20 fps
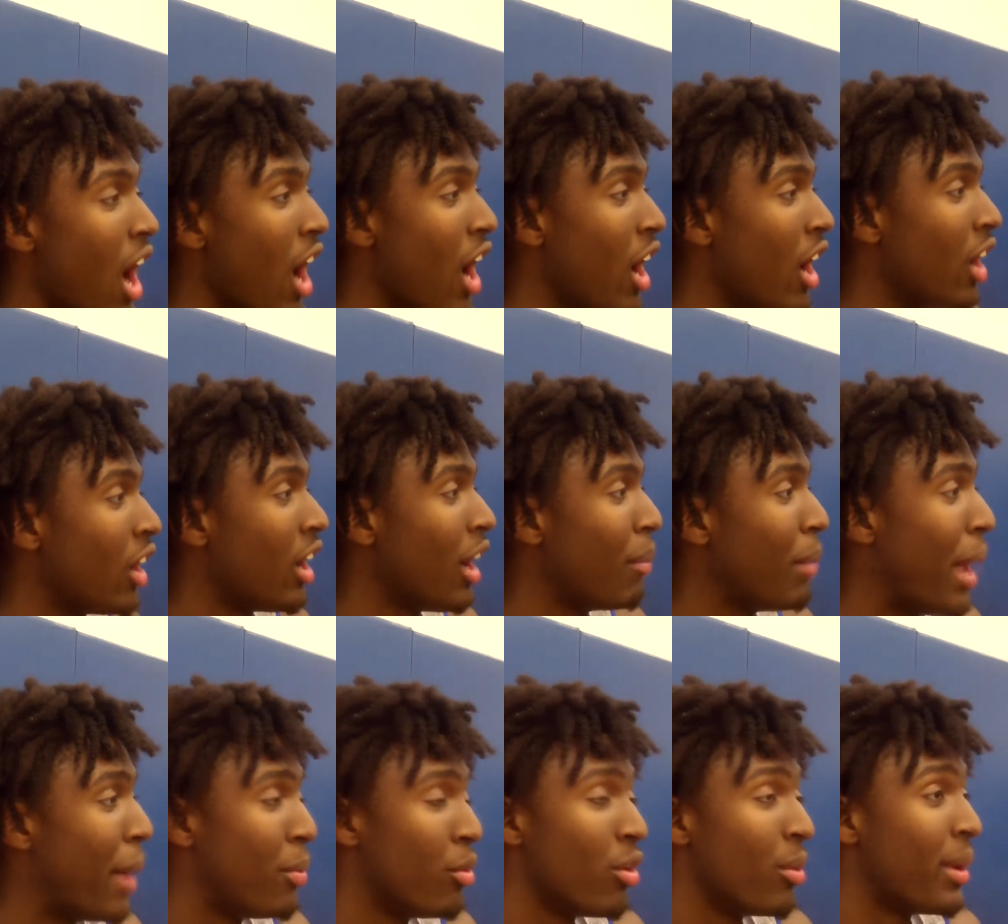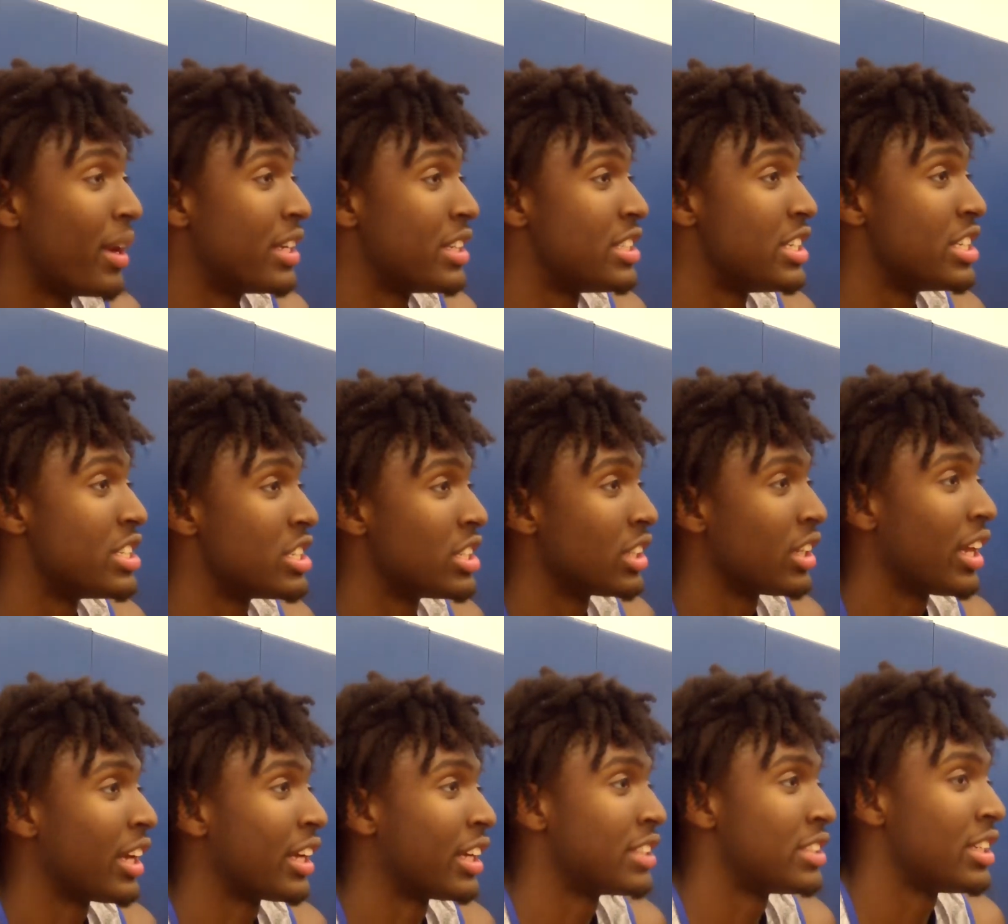I'm happy with my decision.
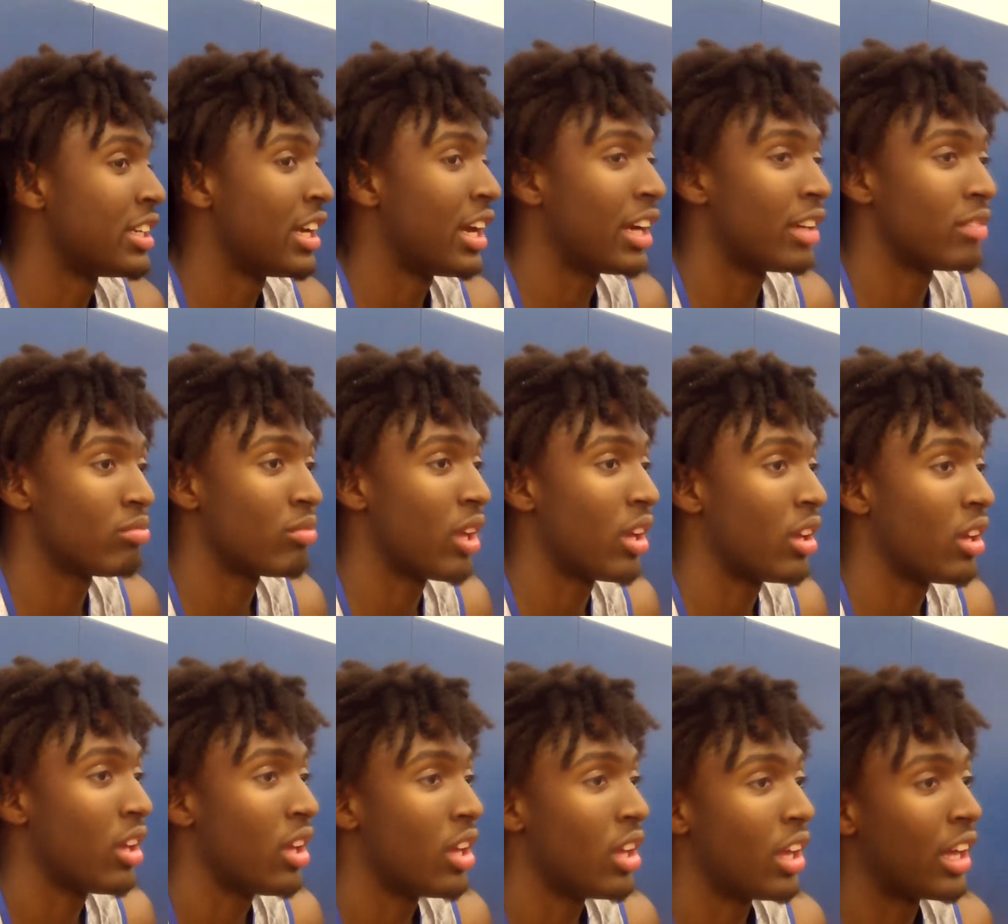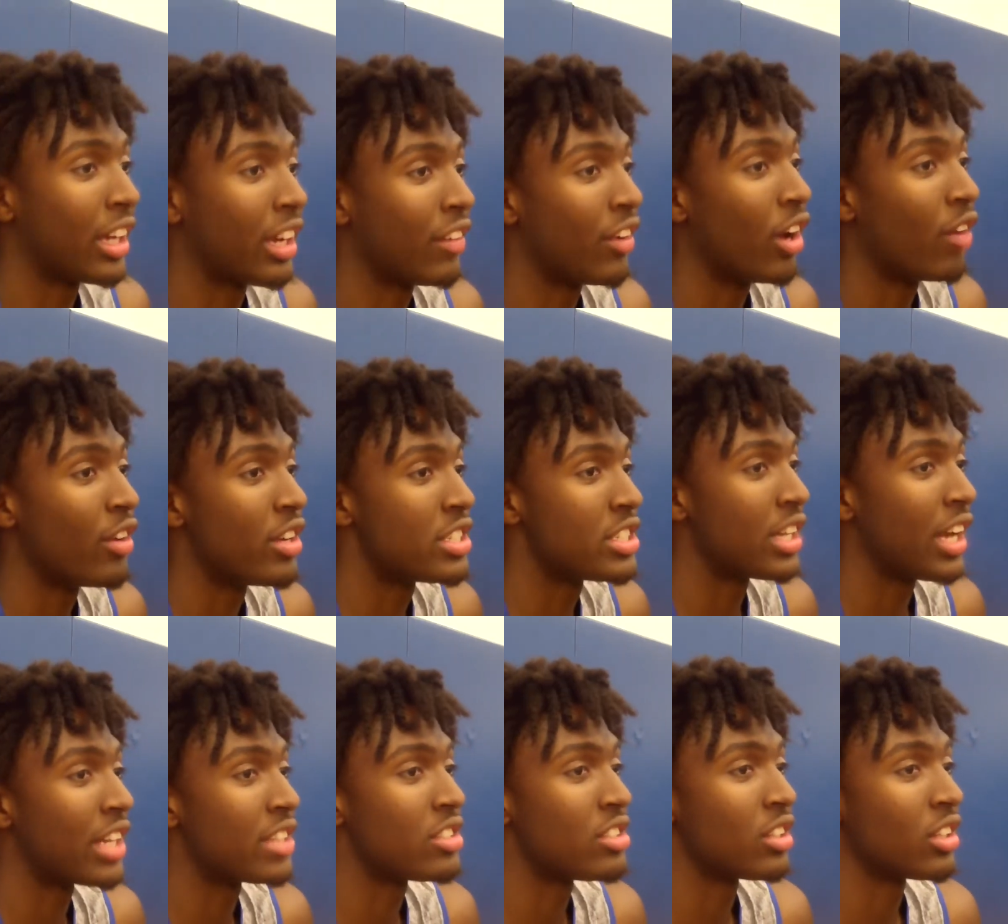Like I said, I've always
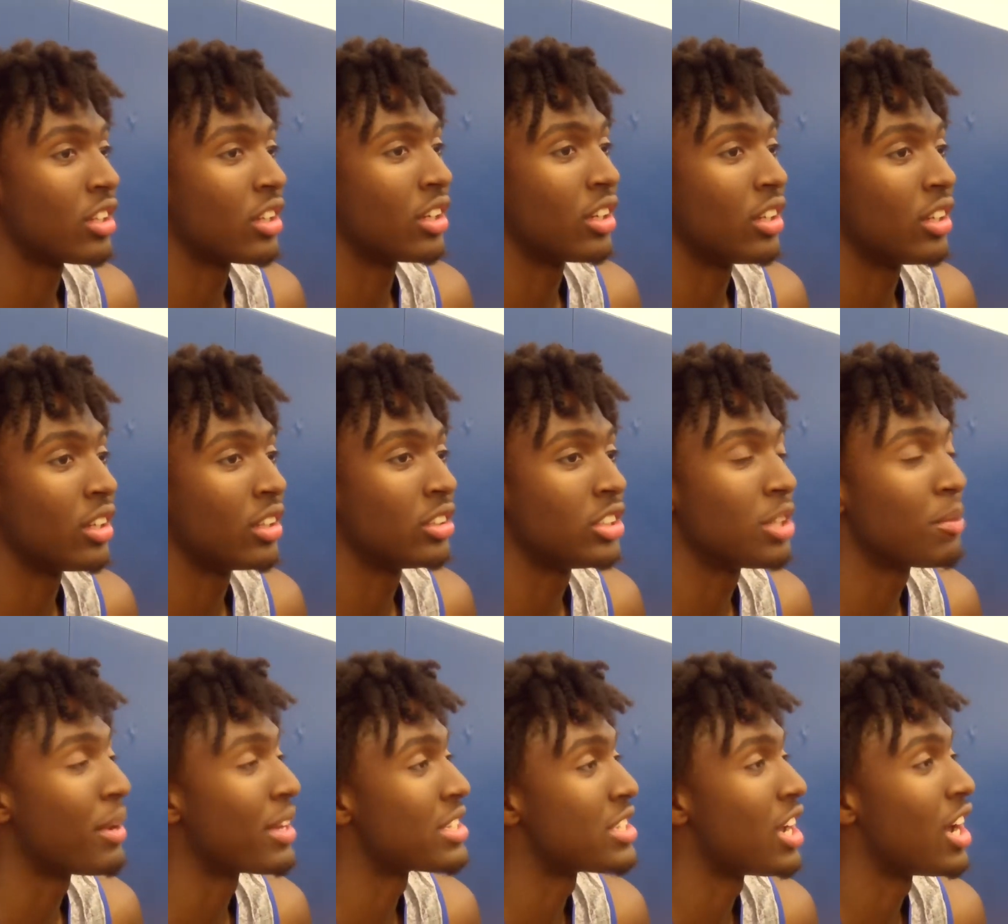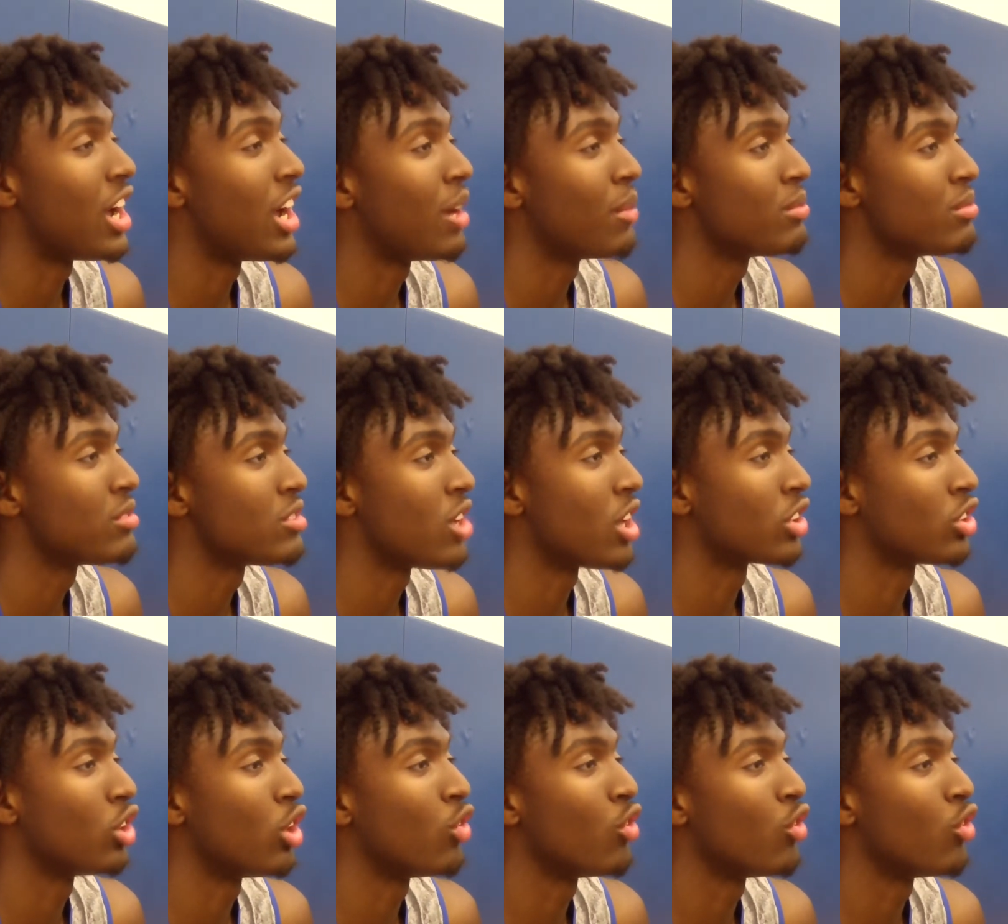said, I took my time, talked it